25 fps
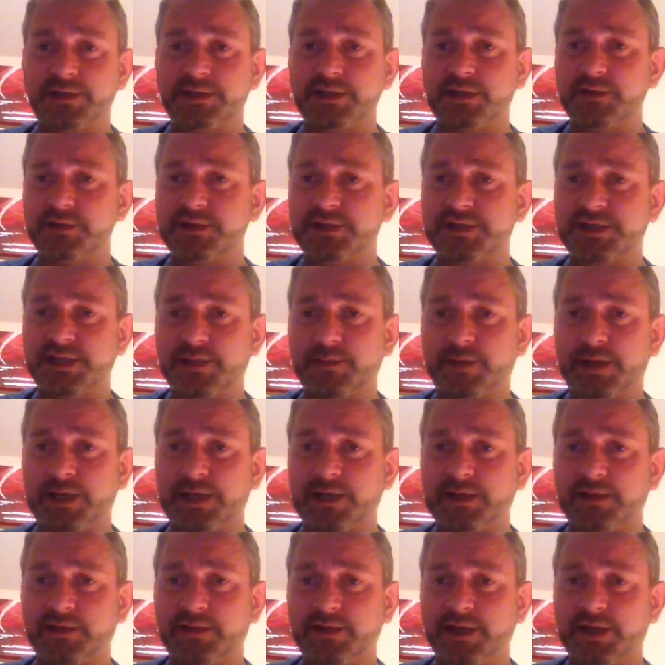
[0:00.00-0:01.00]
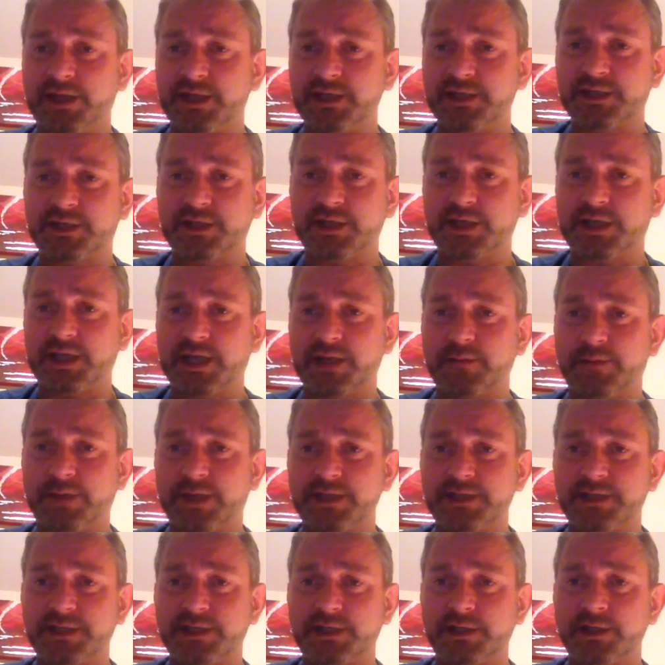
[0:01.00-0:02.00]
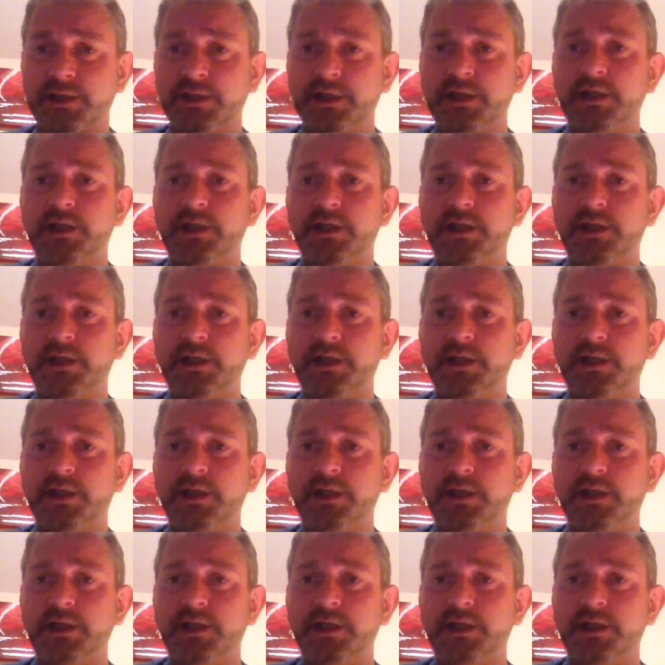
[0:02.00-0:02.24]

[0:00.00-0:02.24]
Don't sit back and think it's going to get better,